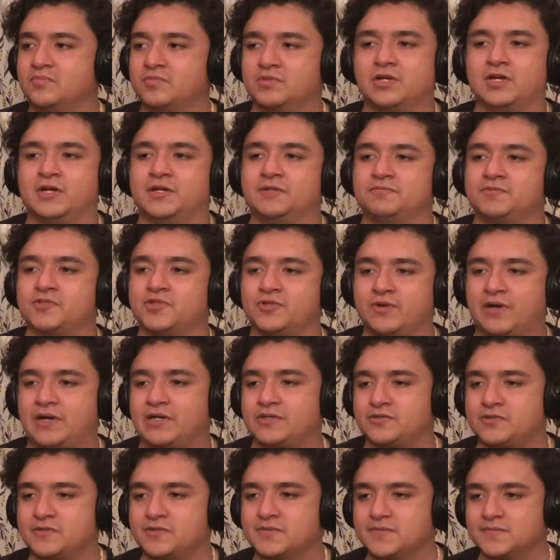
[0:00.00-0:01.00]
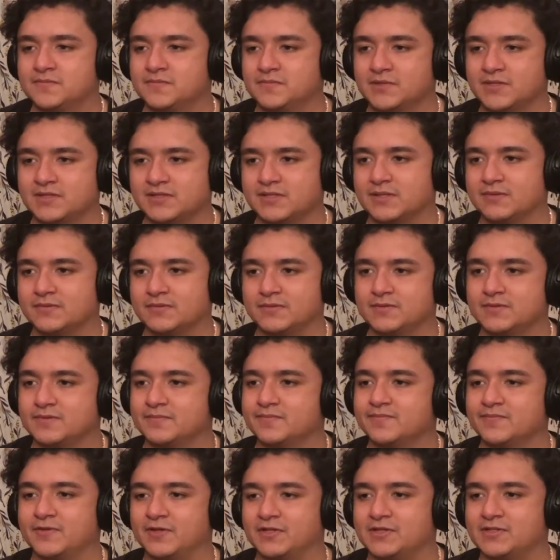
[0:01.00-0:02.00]
got scratchers because I was
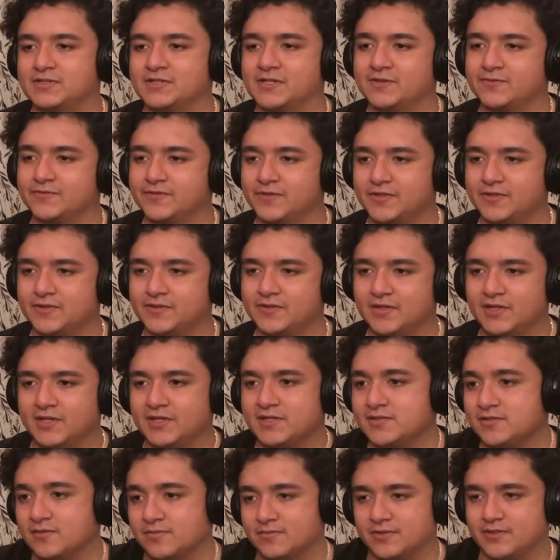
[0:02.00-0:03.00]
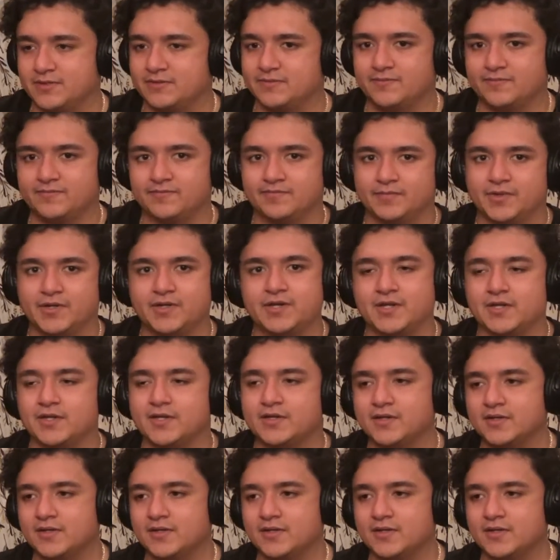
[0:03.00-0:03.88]
fucking terrified, and I still won money.